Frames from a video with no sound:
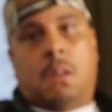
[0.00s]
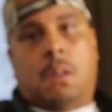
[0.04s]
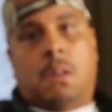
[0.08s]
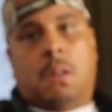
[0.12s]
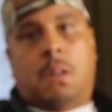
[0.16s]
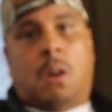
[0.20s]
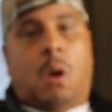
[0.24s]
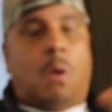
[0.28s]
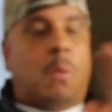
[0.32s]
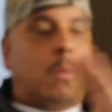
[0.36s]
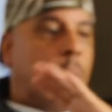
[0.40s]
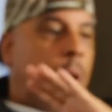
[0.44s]

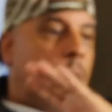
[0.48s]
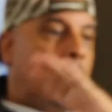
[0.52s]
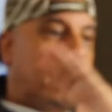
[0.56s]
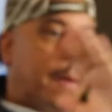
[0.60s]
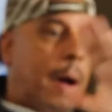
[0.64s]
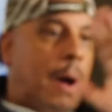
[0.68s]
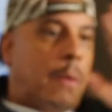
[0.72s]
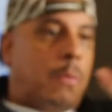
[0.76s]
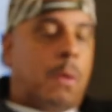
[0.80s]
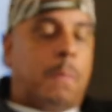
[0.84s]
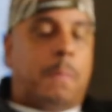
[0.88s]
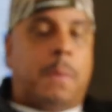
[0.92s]
Don't worry
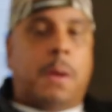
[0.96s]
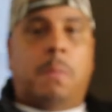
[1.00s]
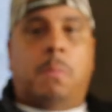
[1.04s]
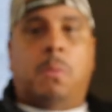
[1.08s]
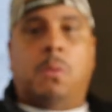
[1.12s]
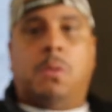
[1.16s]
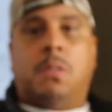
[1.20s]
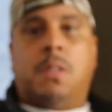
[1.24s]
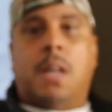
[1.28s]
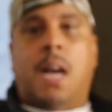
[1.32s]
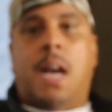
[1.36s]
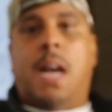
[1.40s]
about what
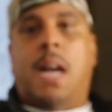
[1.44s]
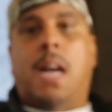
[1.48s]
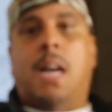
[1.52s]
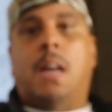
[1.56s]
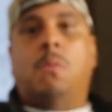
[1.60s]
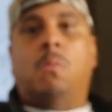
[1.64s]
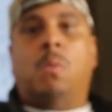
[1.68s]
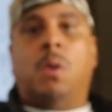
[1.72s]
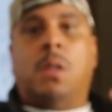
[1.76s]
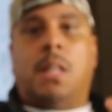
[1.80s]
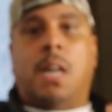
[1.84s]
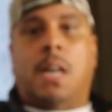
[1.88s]
people
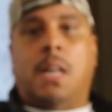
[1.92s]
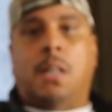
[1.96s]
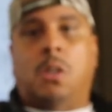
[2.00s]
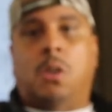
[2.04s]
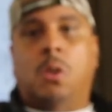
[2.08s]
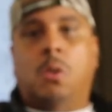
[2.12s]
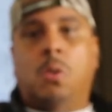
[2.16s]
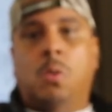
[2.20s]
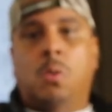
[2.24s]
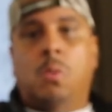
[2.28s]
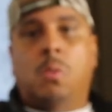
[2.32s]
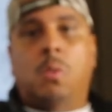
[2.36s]
say, what they
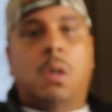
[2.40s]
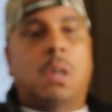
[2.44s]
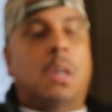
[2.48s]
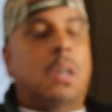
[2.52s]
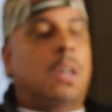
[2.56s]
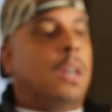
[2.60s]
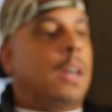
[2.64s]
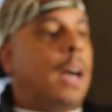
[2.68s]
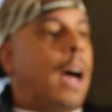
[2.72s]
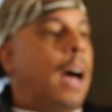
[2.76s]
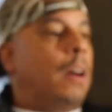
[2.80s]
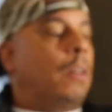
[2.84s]
do.
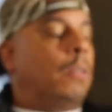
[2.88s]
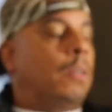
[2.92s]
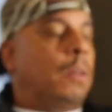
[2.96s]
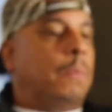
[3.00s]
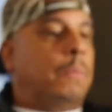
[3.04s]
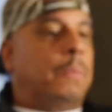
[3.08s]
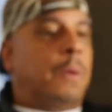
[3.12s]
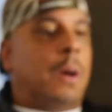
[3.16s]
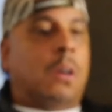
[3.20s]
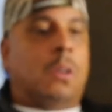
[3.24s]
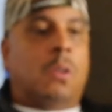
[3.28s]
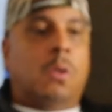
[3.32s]
I don't
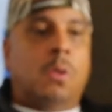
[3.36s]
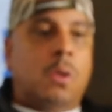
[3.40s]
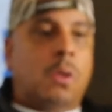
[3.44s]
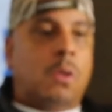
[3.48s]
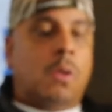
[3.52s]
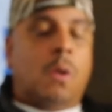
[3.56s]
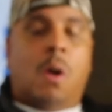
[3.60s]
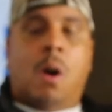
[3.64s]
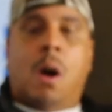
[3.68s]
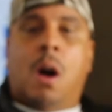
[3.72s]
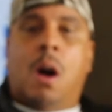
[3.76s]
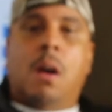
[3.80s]
give a fuck who
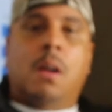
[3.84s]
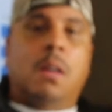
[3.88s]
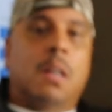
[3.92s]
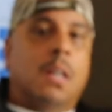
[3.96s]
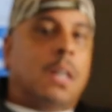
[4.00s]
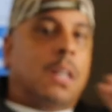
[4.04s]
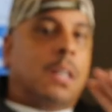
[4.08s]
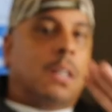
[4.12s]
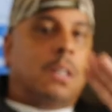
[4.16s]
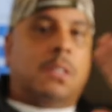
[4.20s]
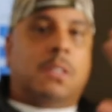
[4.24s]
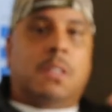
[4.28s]
you are.
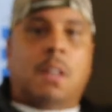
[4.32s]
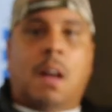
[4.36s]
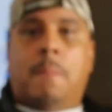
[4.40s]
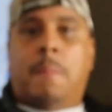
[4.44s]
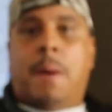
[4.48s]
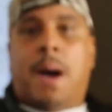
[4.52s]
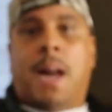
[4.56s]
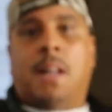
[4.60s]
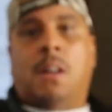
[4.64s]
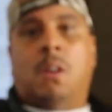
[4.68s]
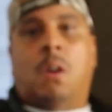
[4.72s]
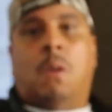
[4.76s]

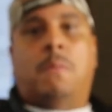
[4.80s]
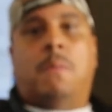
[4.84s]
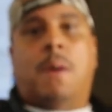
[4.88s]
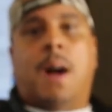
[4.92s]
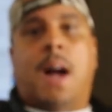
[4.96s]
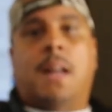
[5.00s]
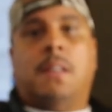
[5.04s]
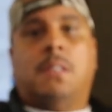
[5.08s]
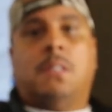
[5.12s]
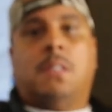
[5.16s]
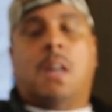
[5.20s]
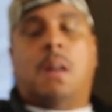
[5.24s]
Somebody gonna
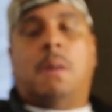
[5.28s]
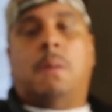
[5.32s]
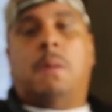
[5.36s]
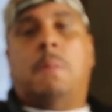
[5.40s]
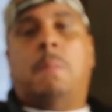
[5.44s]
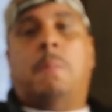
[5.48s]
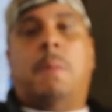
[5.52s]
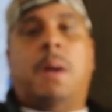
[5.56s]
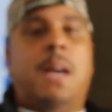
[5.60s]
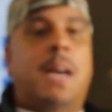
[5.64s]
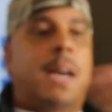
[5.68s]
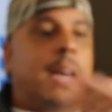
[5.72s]
find
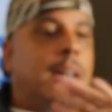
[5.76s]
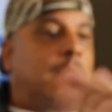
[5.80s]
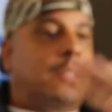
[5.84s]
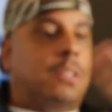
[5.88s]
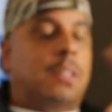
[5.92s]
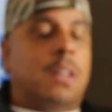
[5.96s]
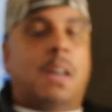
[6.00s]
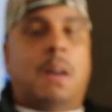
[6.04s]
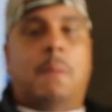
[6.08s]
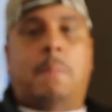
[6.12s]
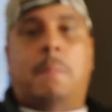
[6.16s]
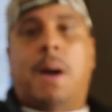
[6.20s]
something bad to
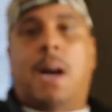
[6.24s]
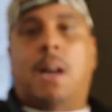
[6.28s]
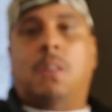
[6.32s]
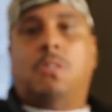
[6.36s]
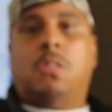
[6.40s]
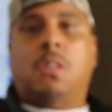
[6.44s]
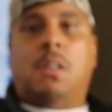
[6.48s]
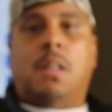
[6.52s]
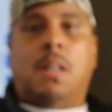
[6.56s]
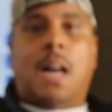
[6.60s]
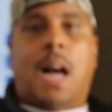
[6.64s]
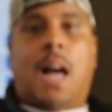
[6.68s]
say
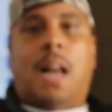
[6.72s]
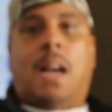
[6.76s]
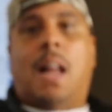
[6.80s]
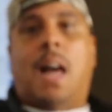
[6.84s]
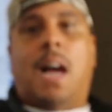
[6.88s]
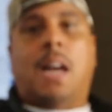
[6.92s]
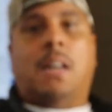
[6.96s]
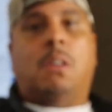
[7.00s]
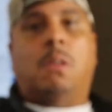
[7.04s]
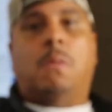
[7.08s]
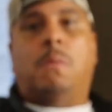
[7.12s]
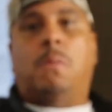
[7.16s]
about you or not
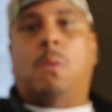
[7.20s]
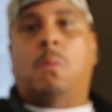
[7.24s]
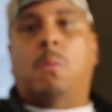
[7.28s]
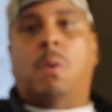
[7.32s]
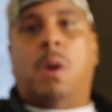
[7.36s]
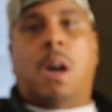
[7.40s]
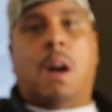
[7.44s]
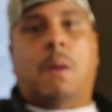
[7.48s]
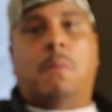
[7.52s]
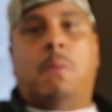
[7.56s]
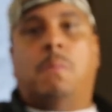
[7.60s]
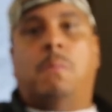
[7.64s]
like you for
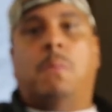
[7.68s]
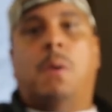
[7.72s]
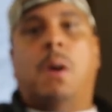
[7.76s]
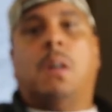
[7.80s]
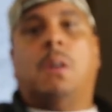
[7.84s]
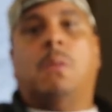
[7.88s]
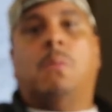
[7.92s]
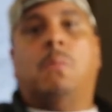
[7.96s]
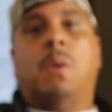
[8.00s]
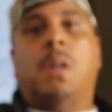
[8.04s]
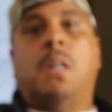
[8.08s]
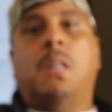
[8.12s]
whatever
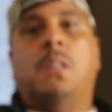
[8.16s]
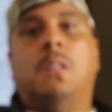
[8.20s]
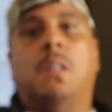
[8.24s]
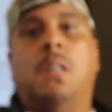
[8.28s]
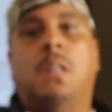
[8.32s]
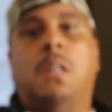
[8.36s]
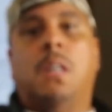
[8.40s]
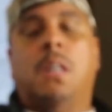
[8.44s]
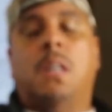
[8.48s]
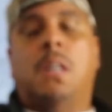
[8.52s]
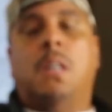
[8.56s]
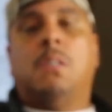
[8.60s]
fucking reason
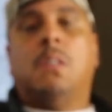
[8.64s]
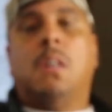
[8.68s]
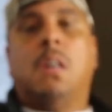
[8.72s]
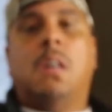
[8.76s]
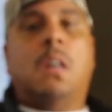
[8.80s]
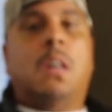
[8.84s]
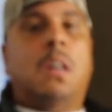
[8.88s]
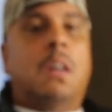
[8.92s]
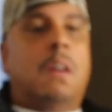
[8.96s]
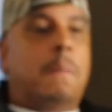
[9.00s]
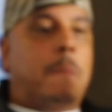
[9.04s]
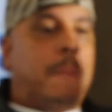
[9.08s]
it is.
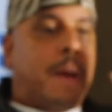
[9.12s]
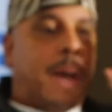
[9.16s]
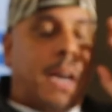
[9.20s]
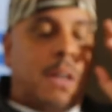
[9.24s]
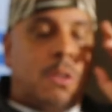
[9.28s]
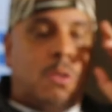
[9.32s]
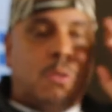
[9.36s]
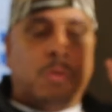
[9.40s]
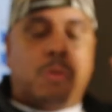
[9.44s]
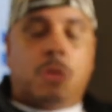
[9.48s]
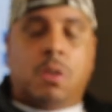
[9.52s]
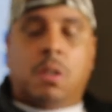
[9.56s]

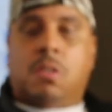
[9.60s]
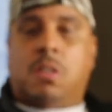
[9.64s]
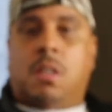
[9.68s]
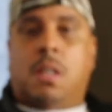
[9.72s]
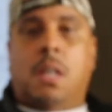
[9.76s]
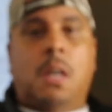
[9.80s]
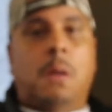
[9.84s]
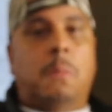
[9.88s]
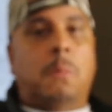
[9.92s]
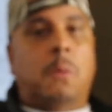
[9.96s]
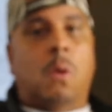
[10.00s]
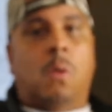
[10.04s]
Man, you just
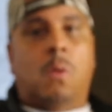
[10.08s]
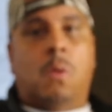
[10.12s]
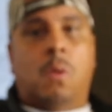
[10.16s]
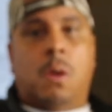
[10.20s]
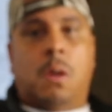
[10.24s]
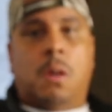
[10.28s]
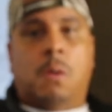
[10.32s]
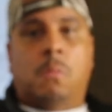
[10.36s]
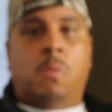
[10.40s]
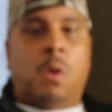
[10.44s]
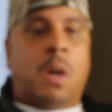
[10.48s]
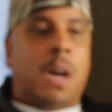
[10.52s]
keep
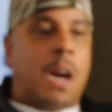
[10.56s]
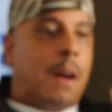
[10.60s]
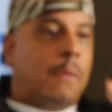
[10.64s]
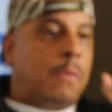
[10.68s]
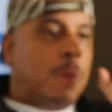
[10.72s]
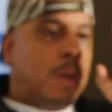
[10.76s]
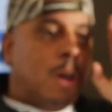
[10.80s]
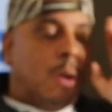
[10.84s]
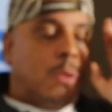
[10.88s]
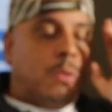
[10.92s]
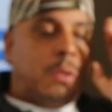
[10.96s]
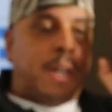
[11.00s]
going.
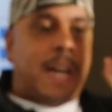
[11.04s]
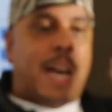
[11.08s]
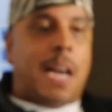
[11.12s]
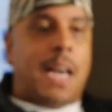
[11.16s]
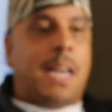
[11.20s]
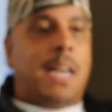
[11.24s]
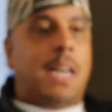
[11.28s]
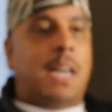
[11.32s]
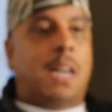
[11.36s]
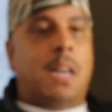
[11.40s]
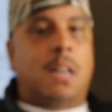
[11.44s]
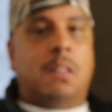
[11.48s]
Whatever your
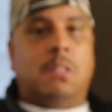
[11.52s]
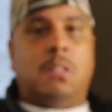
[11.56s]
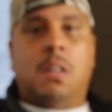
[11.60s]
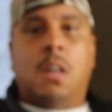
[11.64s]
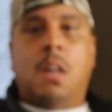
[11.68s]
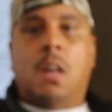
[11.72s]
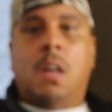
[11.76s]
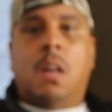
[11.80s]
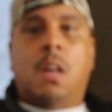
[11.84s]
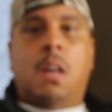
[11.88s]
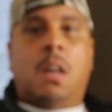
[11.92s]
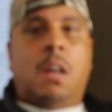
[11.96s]
day is,
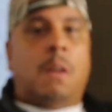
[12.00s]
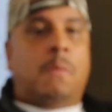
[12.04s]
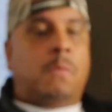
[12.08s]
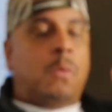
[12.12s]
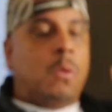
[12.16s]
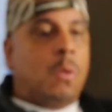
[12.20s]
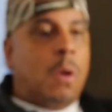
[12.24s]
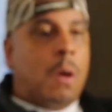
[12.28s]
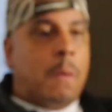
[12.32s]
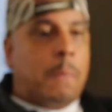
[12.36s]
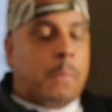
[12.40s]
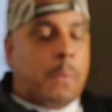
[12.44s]
if
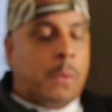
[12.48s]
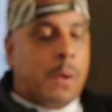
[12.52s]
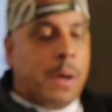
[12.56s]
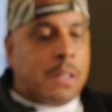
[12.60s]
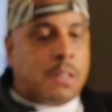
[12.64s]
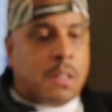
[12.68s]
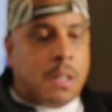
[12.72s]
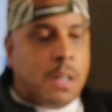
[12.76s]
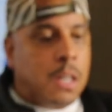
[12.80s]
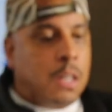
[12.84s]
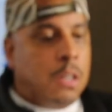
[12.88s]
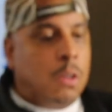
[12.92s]
you in
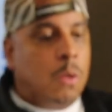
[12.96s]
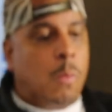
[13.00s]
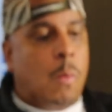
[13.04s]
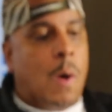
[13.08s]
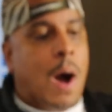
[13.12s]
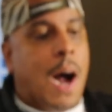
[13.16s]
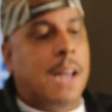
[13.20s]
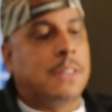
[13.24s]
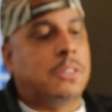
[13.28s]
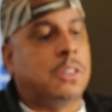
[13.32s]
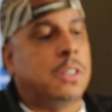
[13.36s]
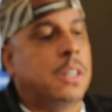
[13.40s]
prison and you
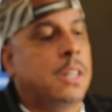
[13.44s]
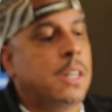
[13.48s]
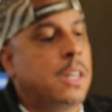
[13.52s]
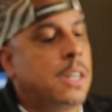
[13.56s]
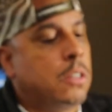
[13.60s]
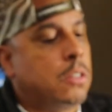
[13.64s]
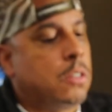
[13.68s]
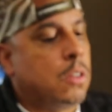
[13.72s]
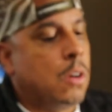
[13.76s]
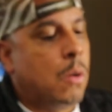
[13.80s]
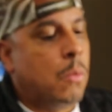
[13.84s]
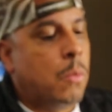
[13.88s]
watching
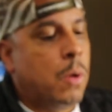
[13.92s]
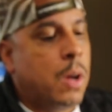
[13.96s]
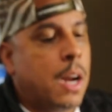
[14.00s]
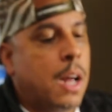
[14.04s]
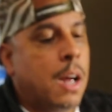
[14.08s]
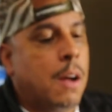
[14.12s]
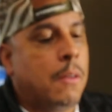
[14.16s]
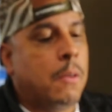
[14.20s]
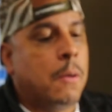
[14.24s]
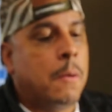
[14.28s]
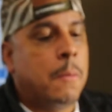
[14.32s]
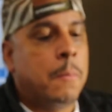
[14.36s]
this or
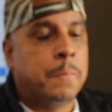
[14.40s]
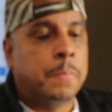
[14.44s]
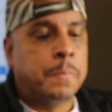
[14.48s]
whatever,